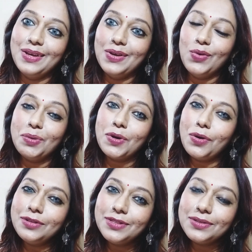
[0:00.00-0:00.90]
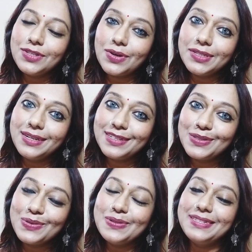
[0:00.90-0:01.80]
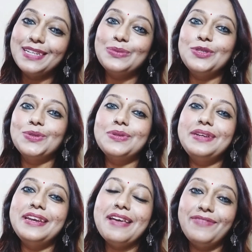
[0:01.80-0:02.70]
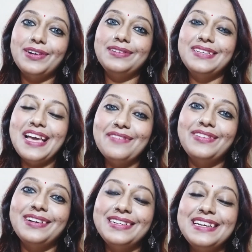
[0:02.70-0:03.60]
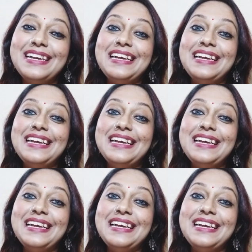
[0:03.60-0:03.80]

We were also taught in our schools that we should never ever